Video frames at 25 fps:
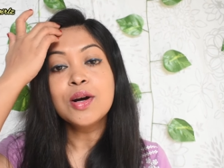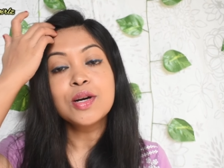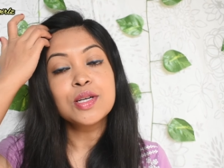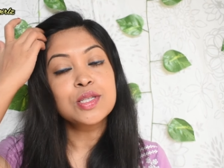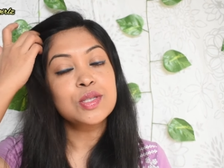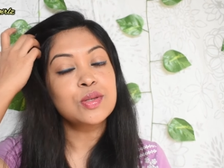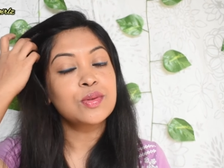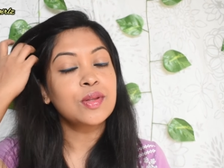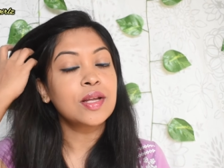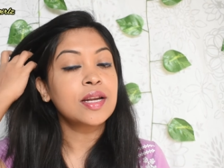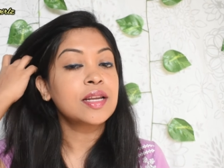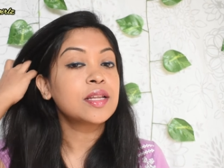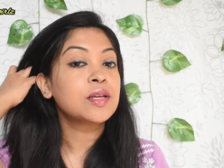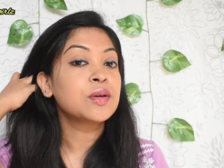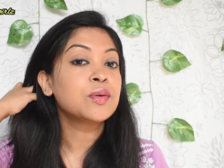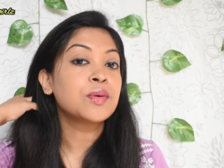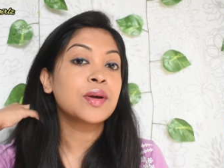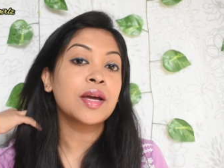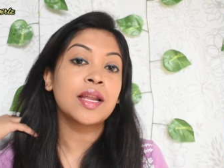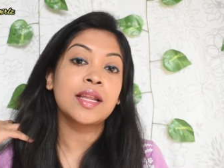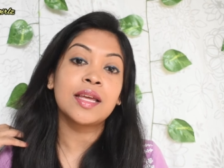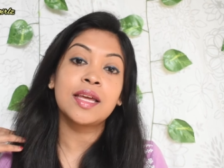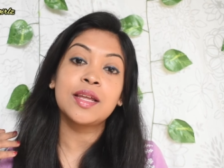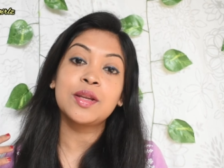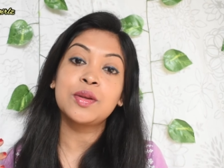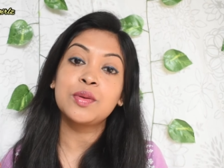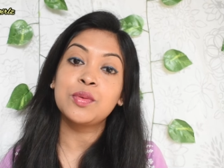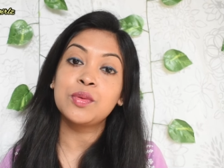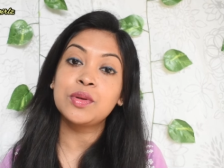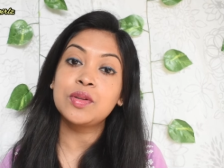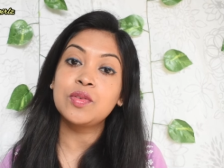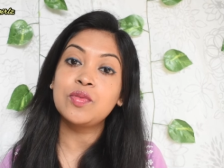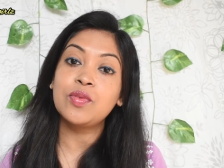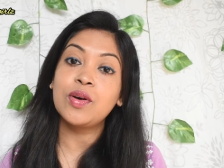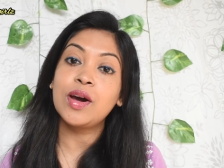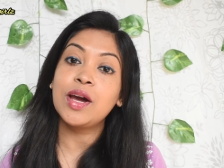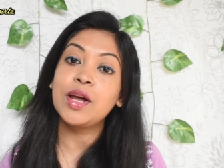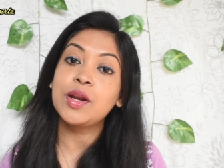so that you can get
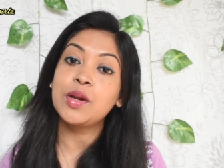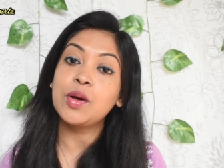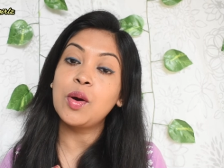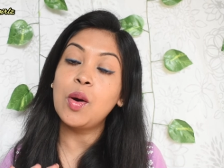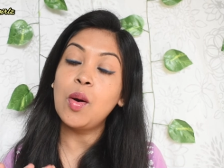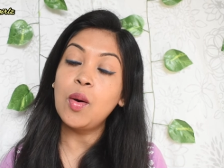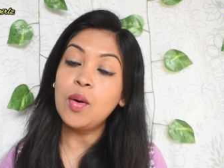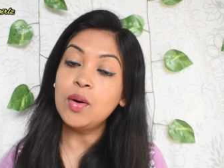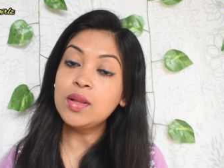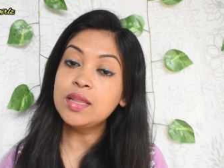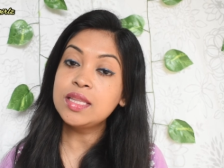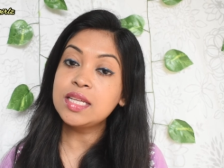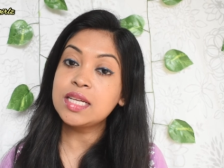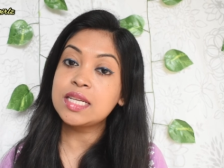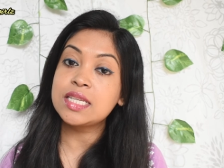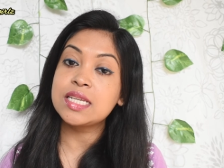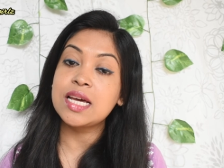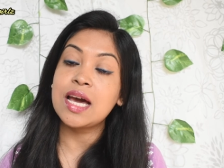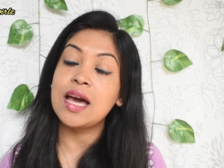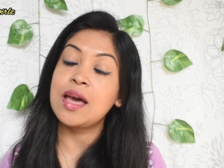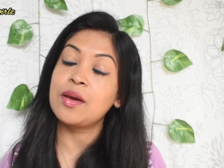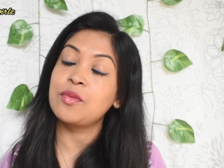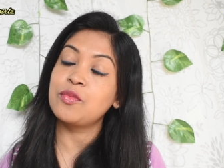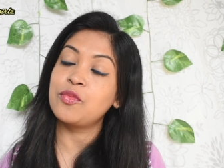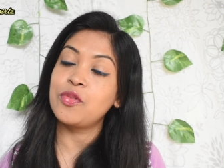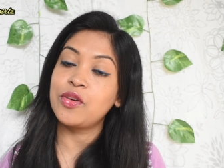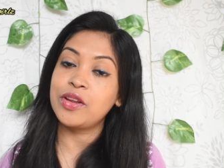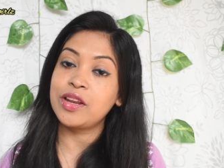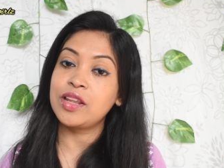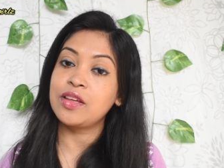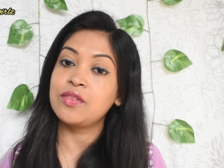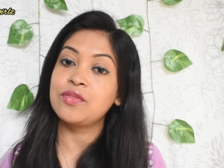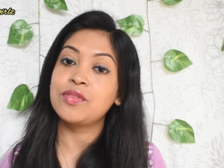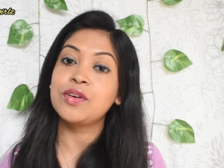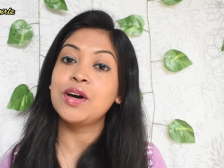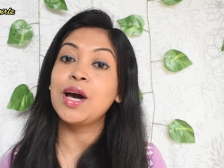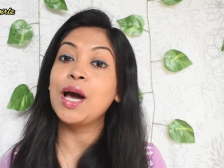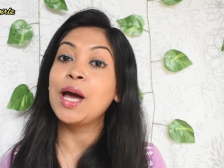notified all the time
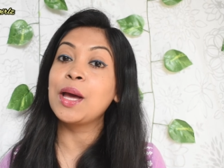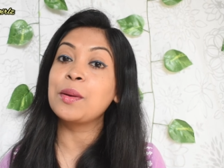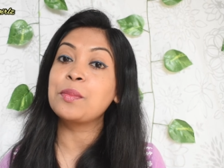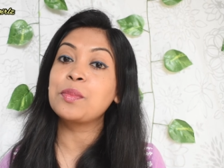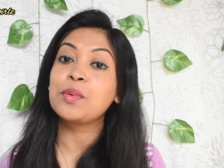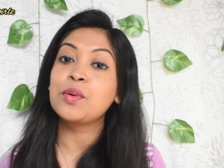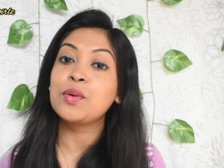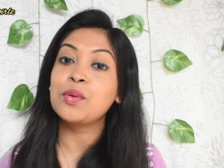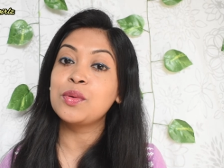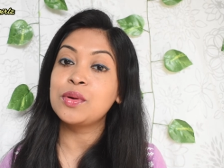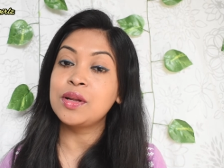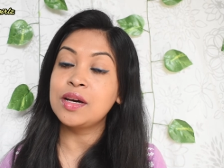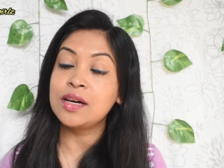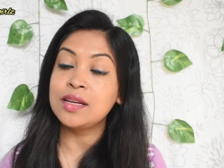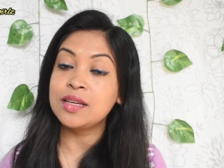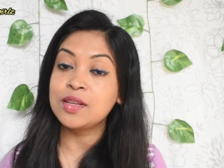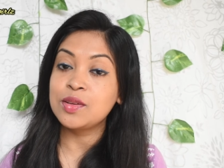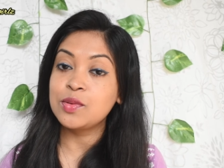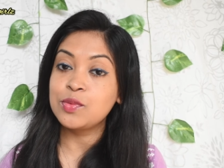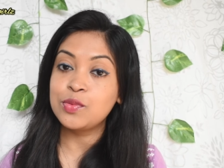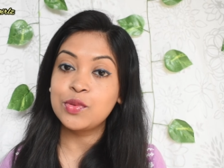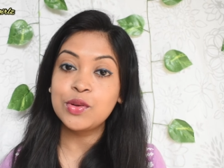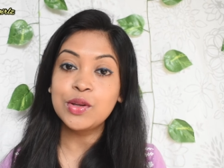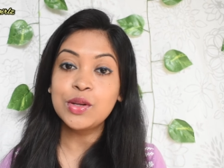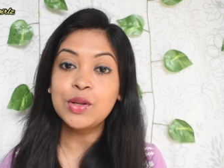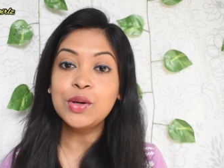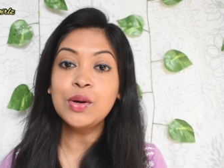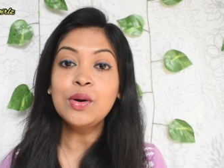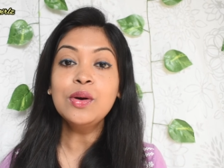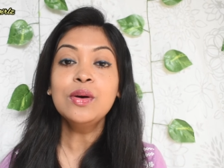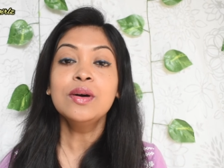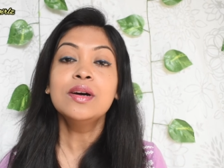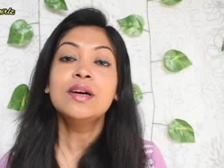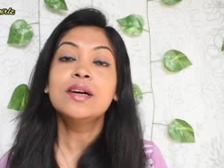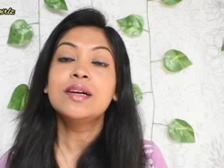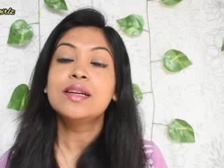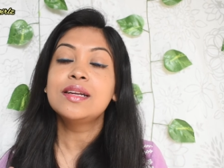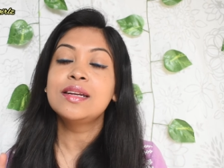whenever i upload a new video
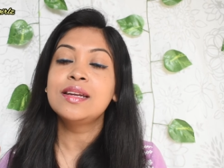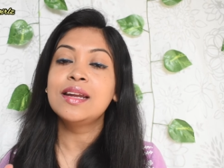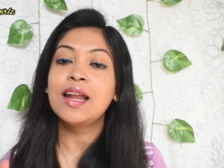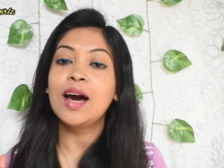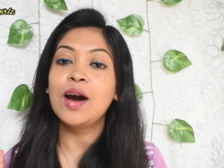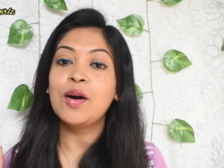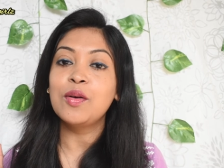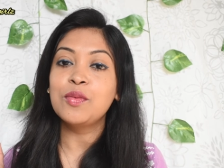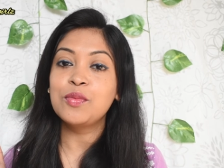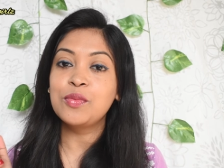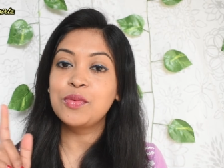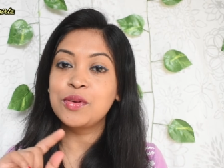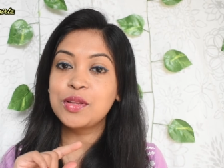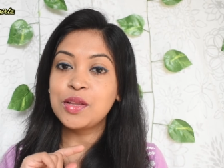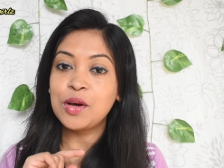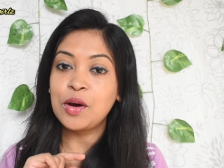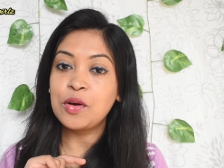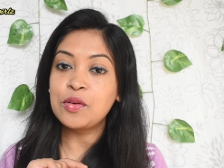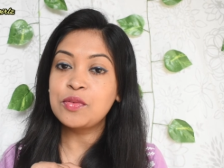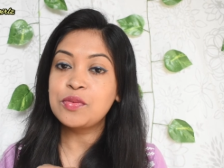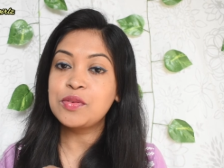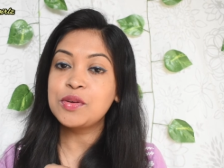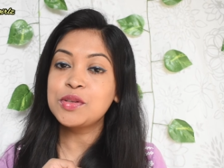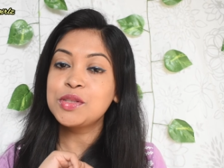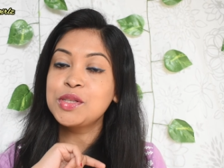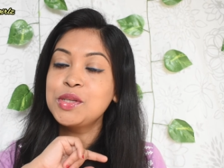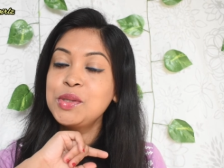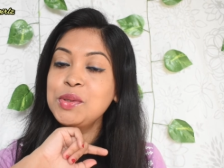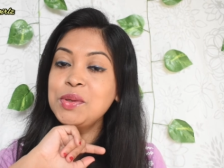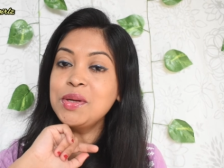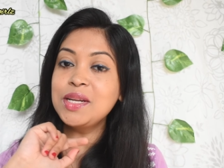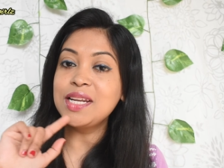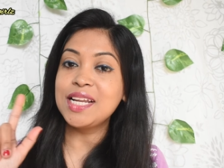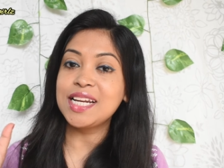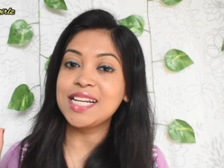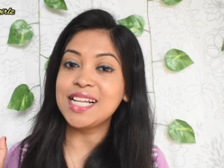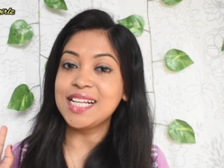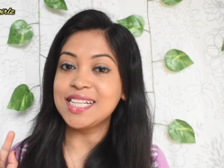now without further ado
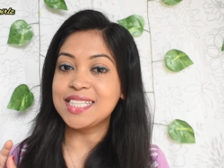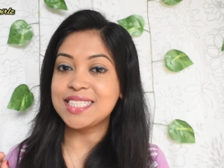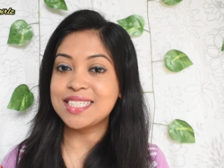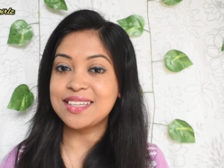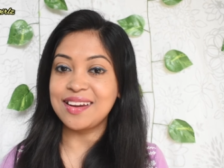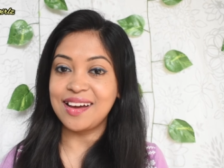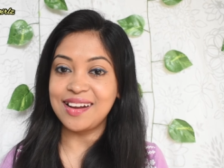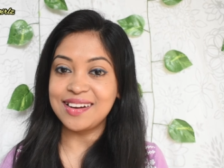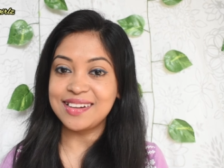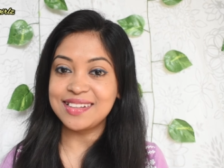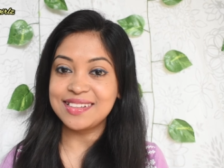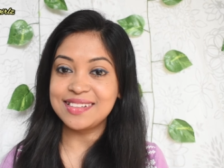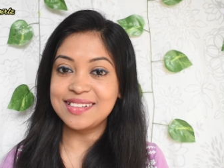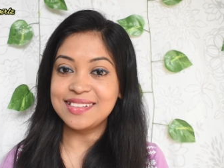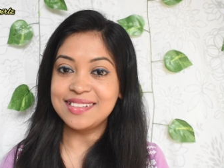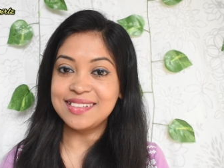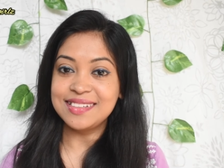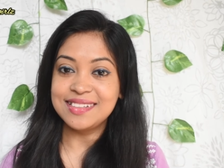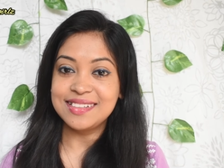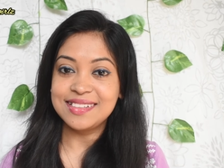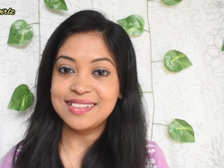let's get started